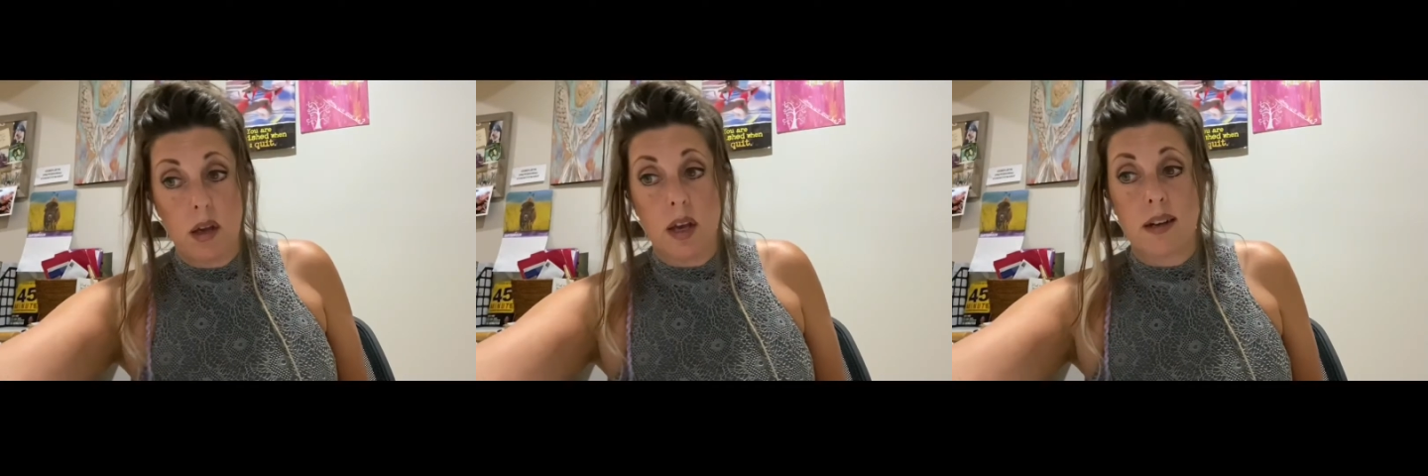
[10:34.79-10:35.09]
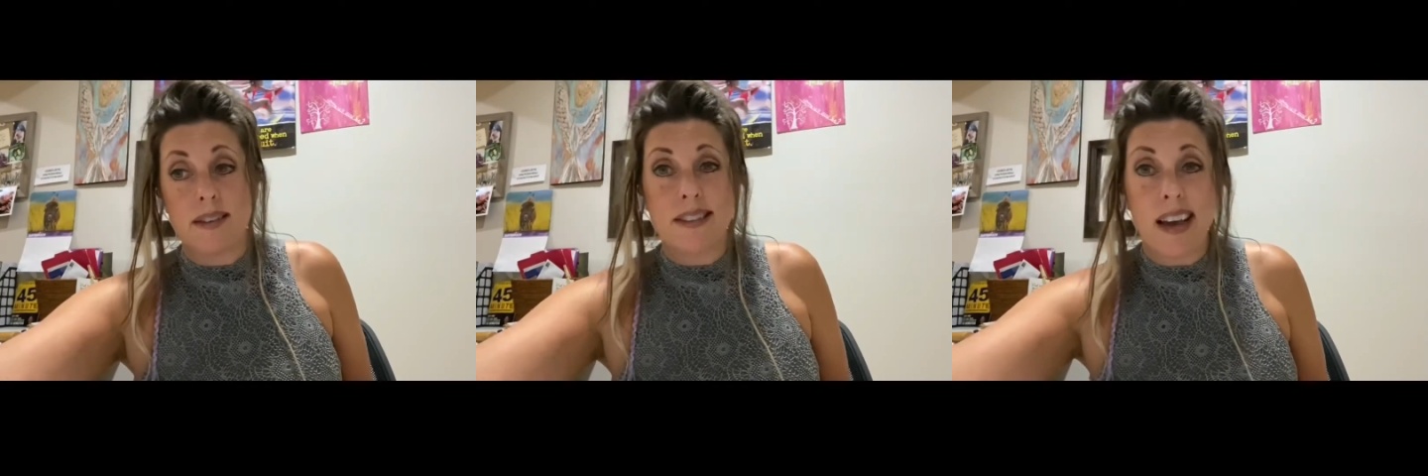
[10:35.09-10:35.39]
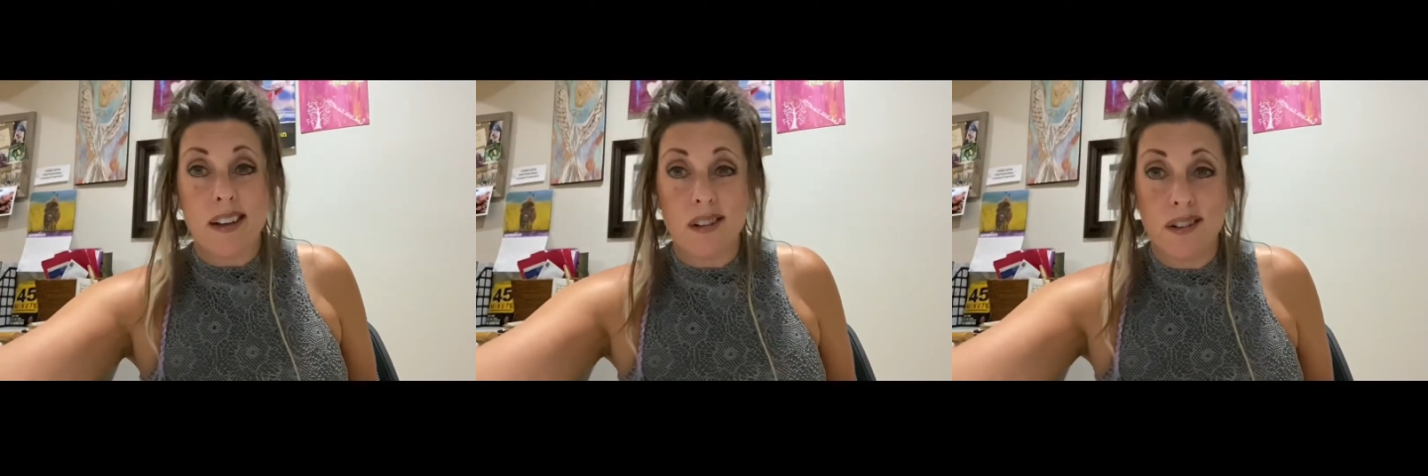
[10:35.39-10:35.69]
in a
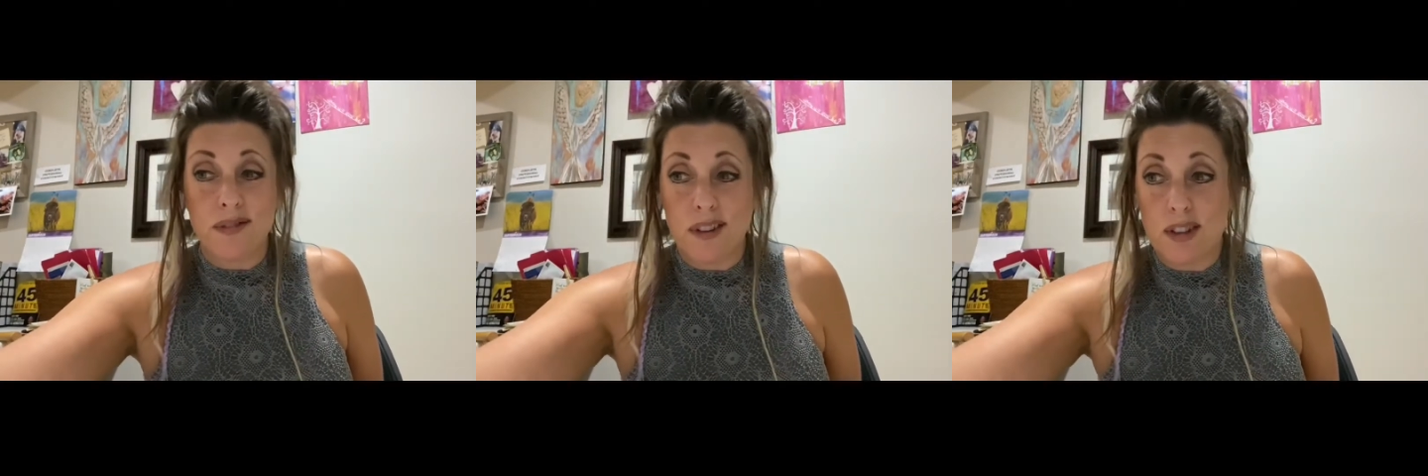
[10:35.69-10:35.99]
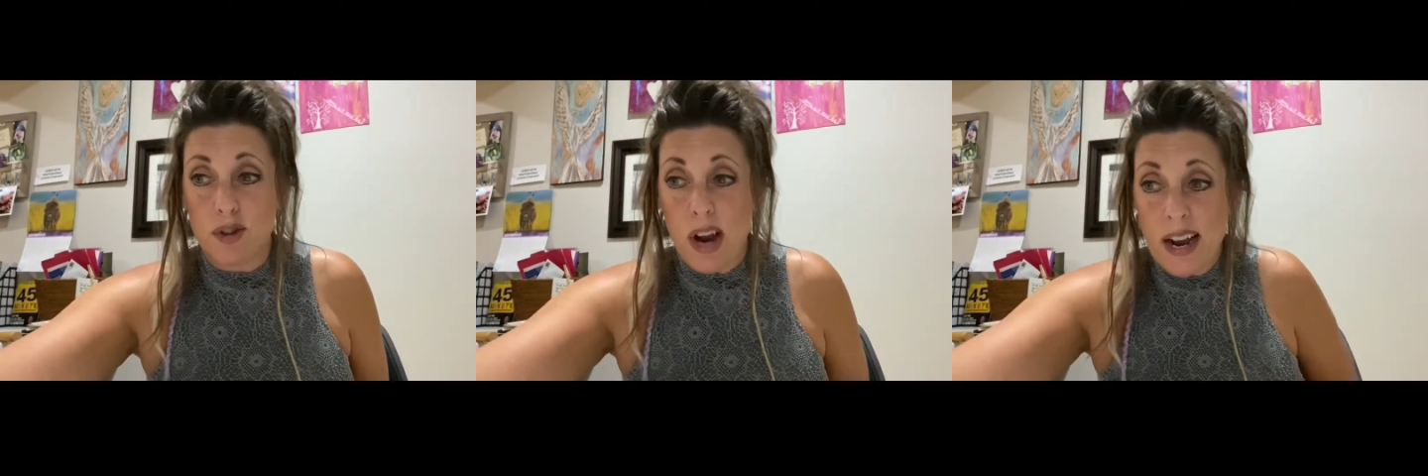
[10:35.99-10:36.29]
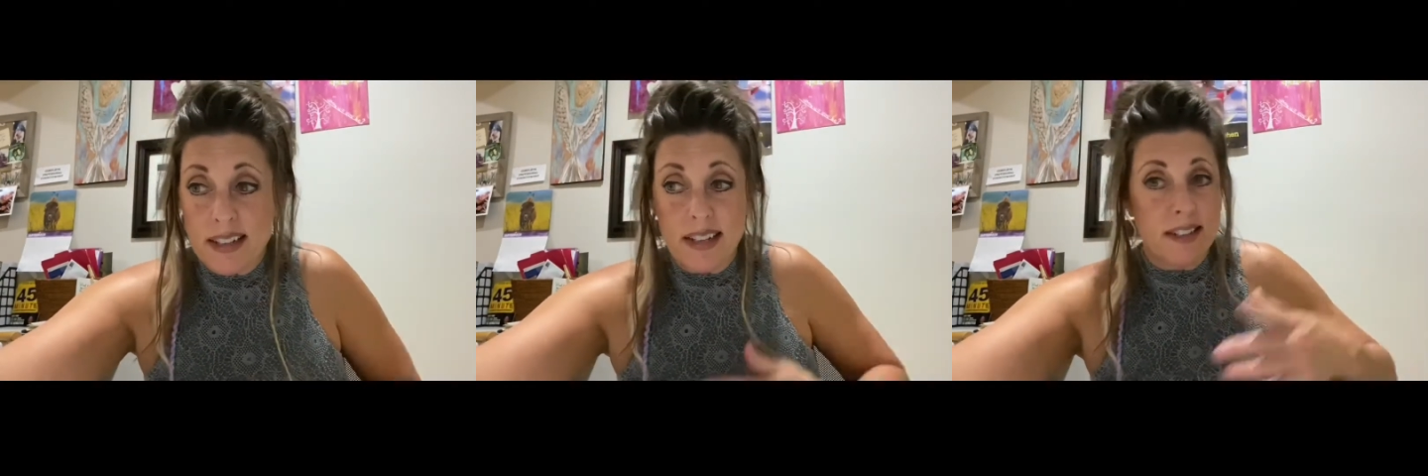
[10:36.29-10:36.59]
cycle of
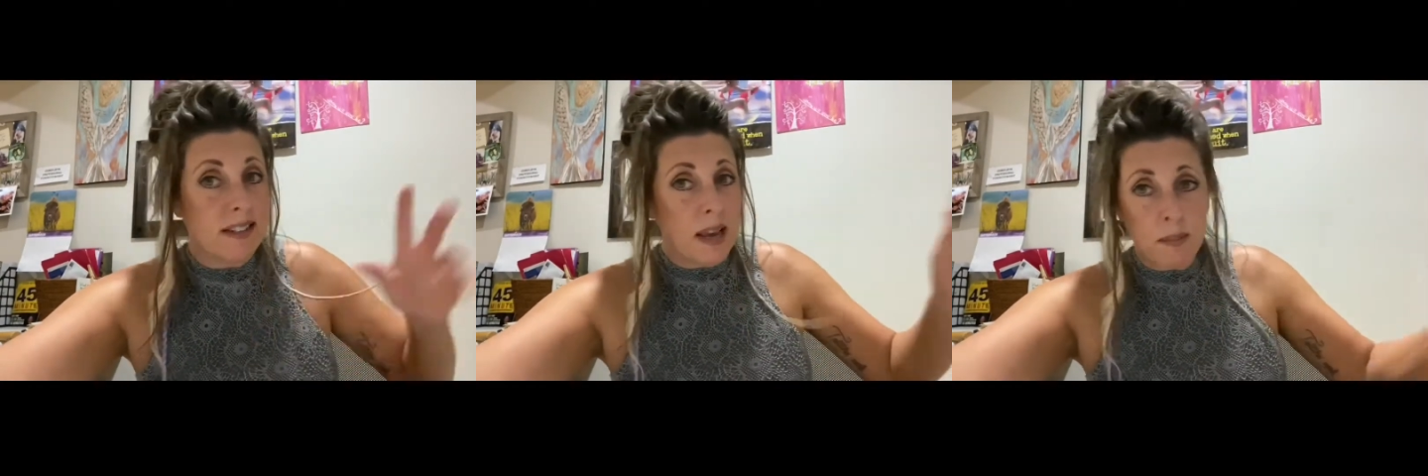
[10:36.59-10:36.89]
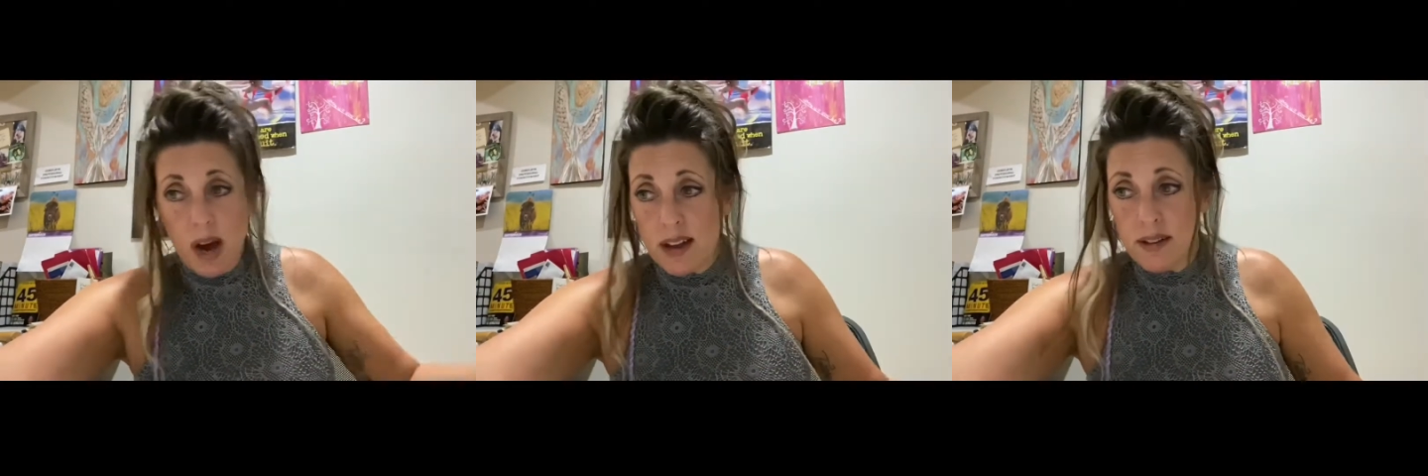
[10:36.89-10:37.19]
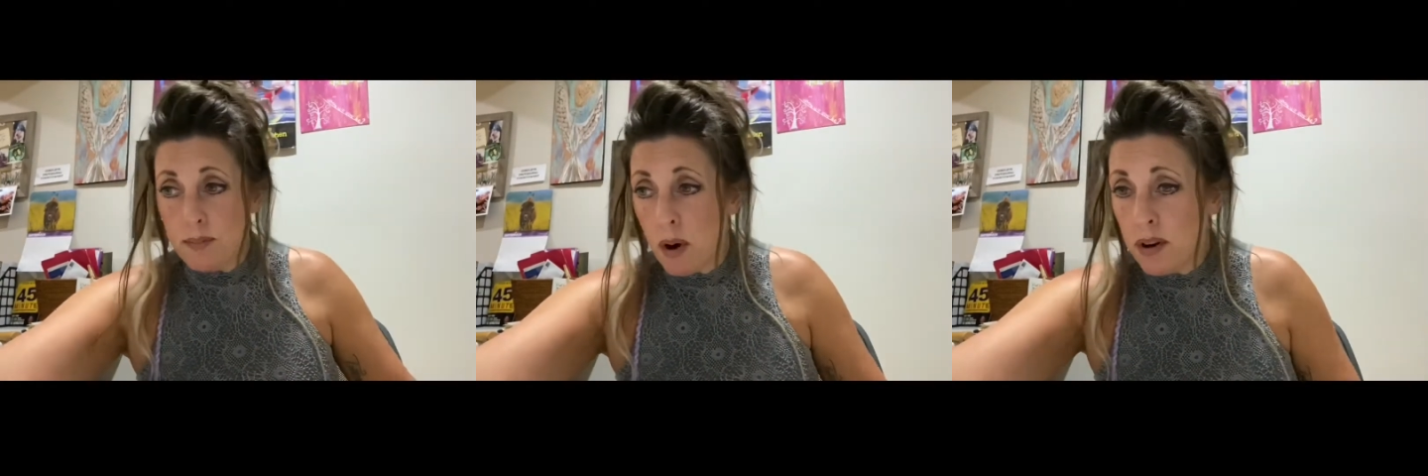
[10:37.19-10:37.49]
attracting same kinds
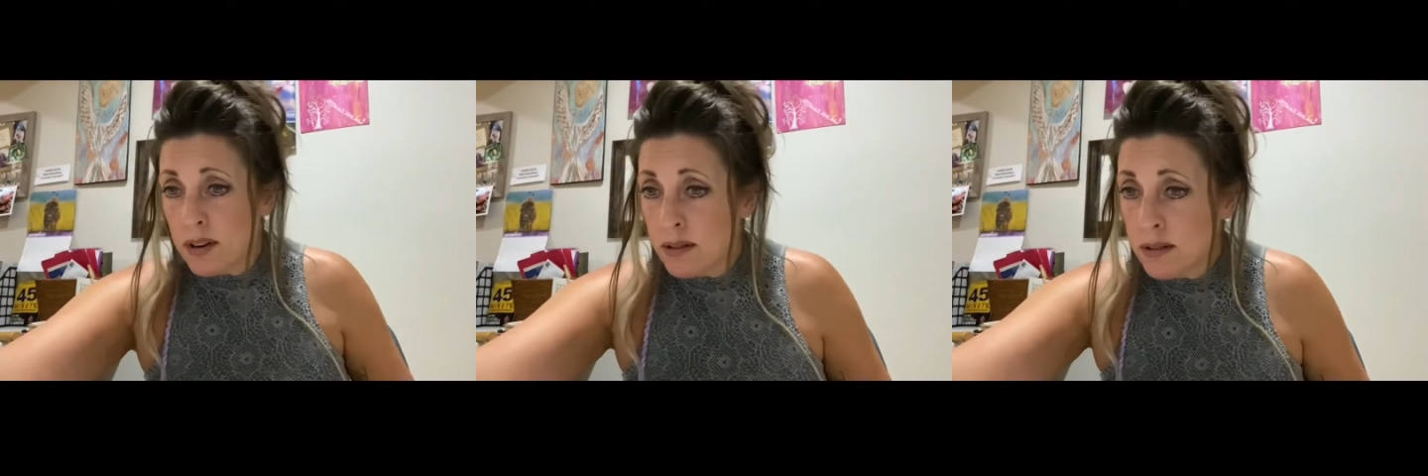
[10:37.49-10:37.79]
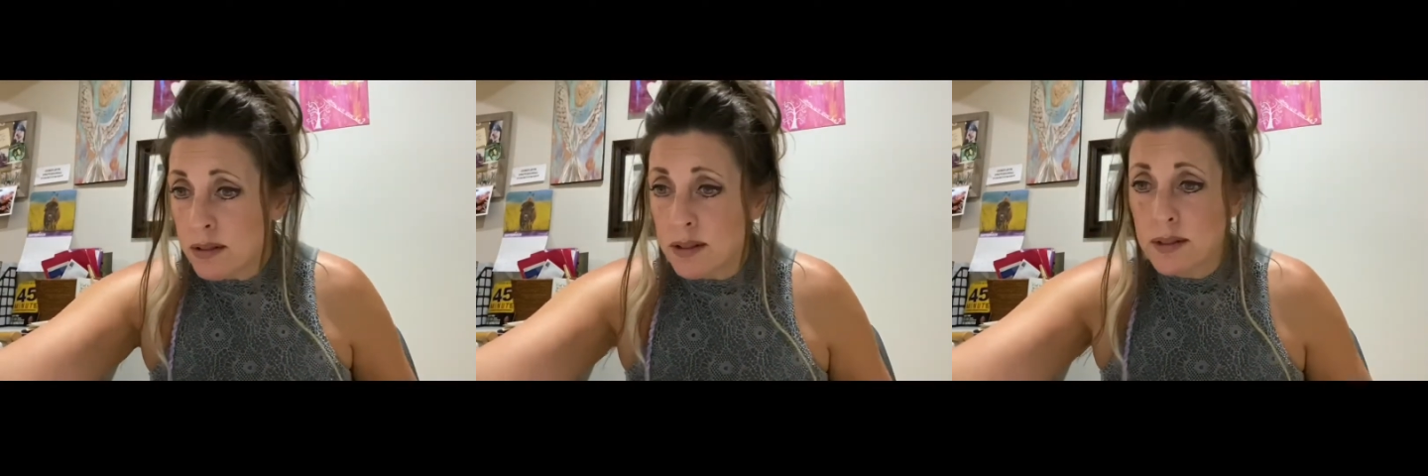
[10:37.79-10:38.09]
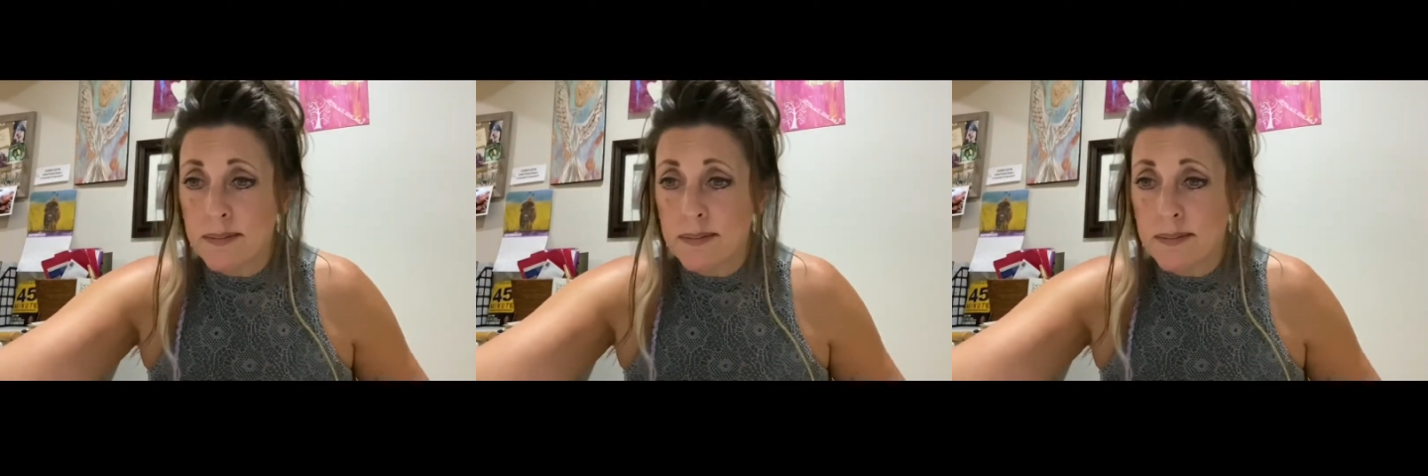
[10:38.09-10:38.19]
of partners,